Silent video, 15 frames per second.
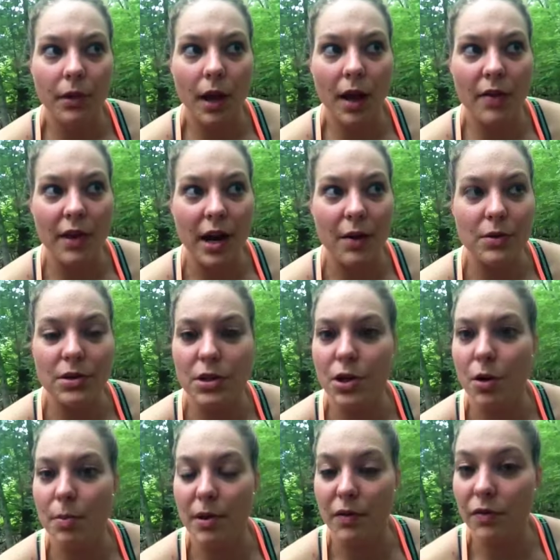and then I was, you
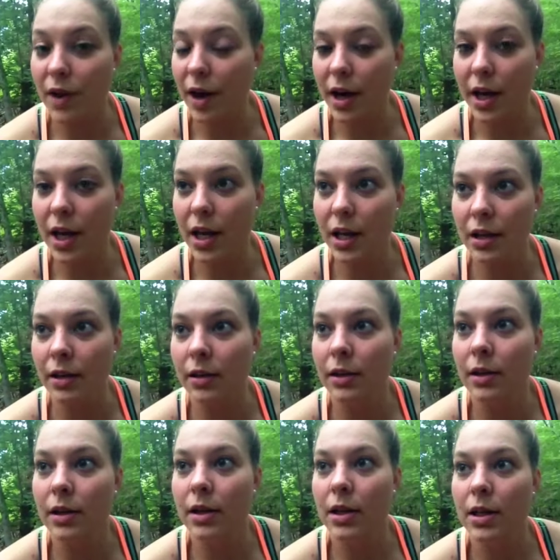know, being very
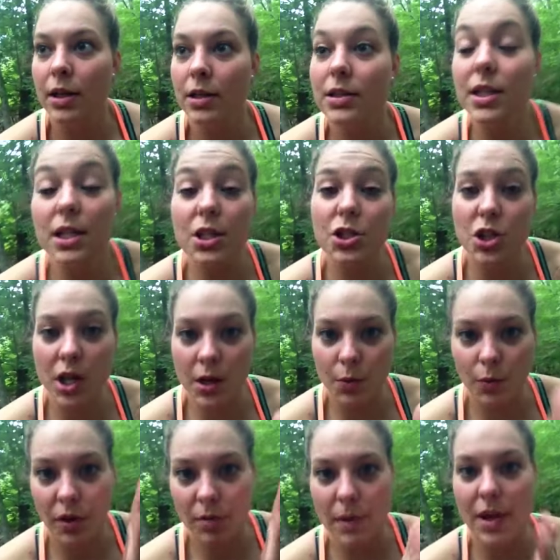diligent
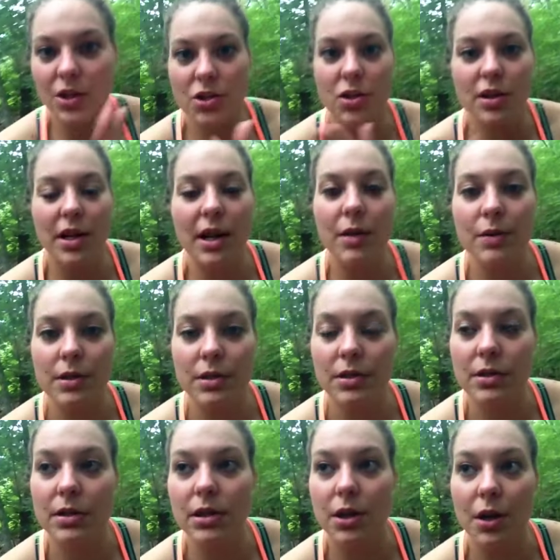with making sure that I
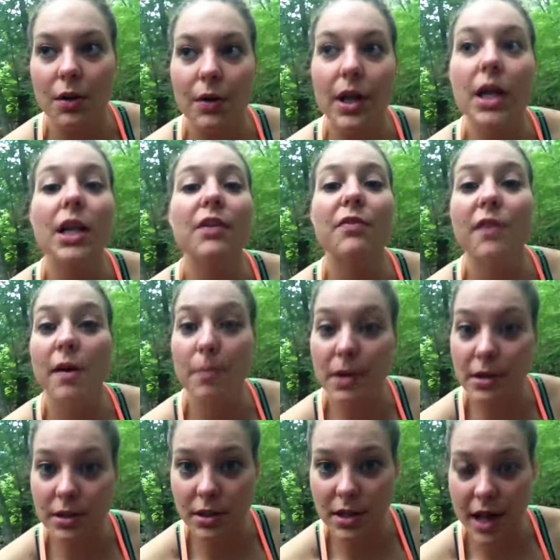was, you know, eating five
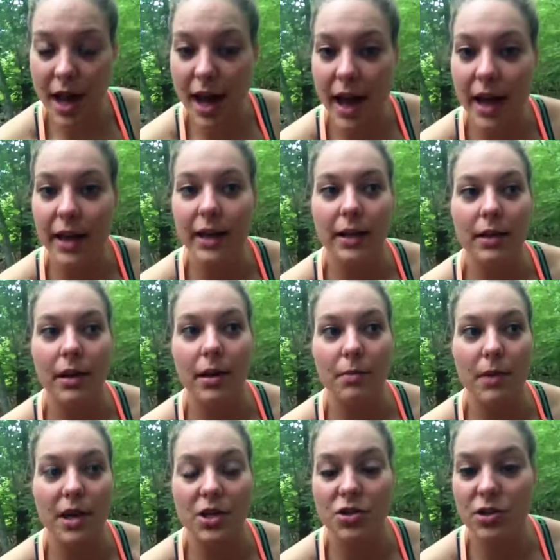meals a day and, and
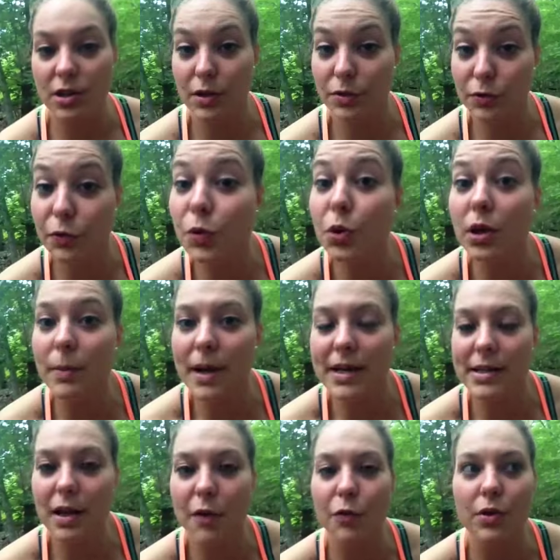making sure that I was fueling
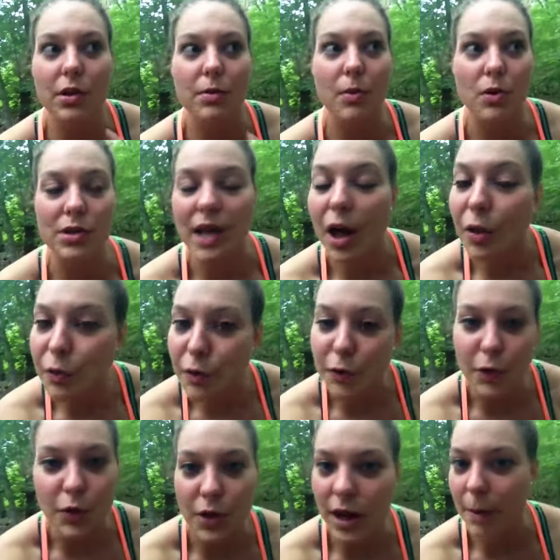myself with the most helpful
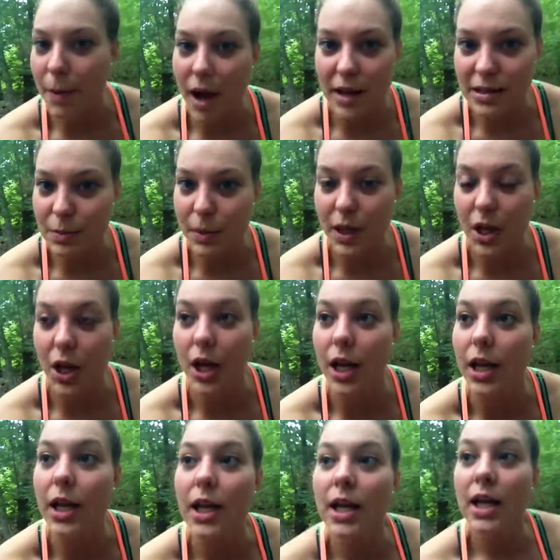food that I possibly
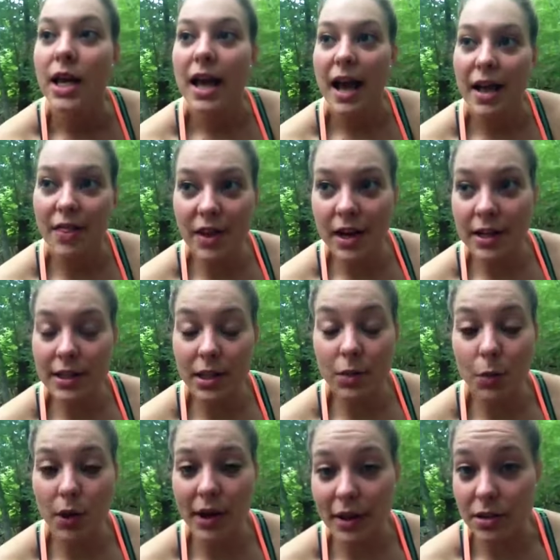could. And then I did
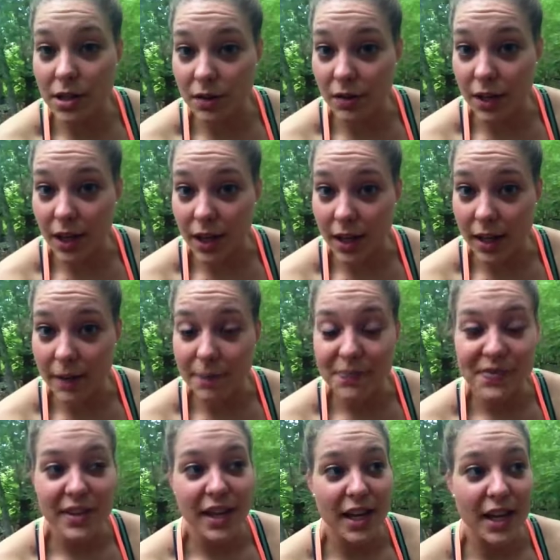the workout DVD,
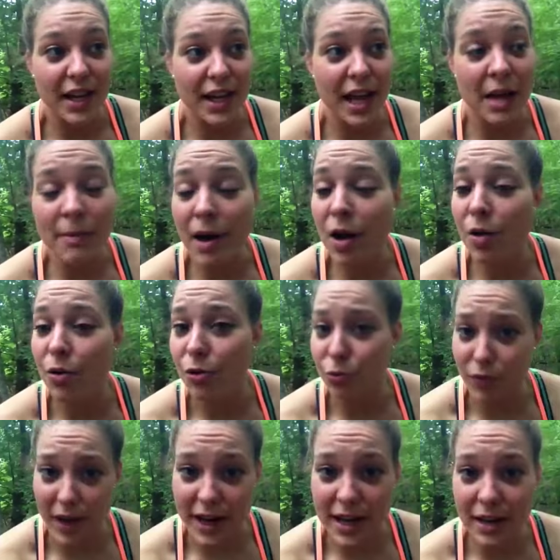and it came out
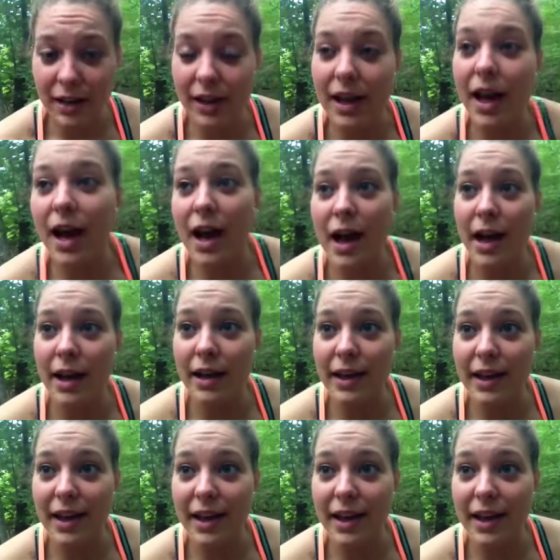great. Uh,